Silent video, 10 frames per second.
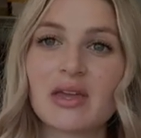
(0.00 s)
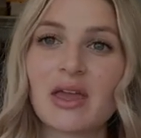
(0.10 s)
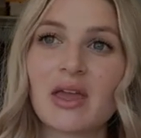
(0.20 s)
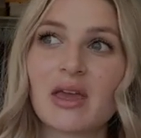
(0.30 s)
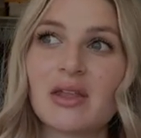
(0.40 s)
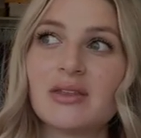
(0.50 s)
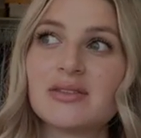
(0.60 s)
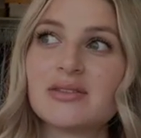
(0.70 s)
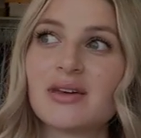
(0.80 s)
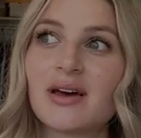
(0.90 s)

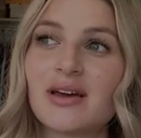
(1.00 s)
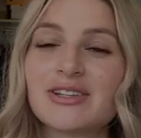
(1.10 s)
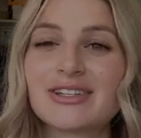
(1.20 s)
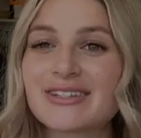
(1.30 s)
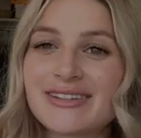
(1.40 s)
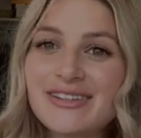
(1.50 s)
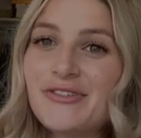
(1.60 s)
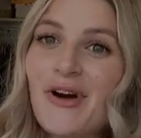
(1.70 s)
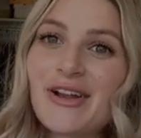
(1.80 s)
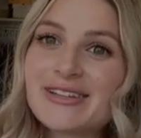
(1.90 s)
And just, you
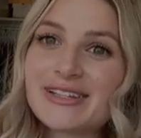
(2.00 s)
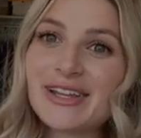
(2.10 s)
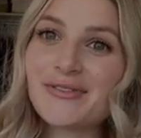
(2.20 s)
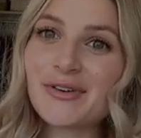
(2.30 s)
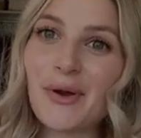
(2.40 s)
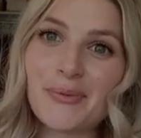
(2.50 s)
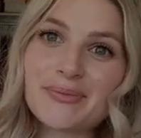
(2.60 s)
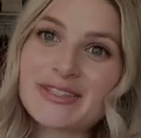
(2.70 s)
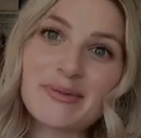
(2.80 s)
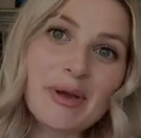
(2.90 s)
honestly never know.
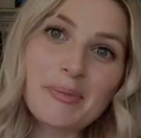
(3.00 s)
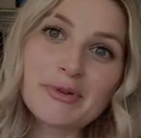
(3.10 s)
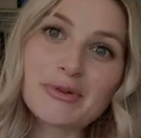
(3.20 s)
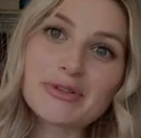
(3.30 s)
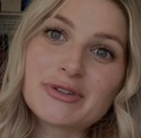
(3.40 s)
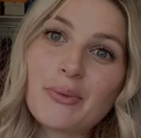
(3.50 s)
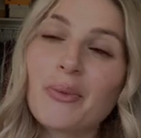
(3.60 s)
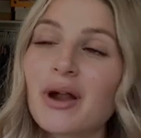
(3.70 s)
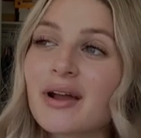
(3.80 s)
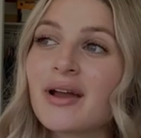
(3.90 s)
Some epidurals don't
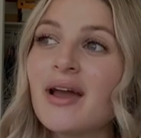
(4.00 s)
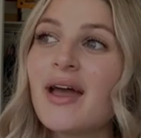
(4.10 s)
work.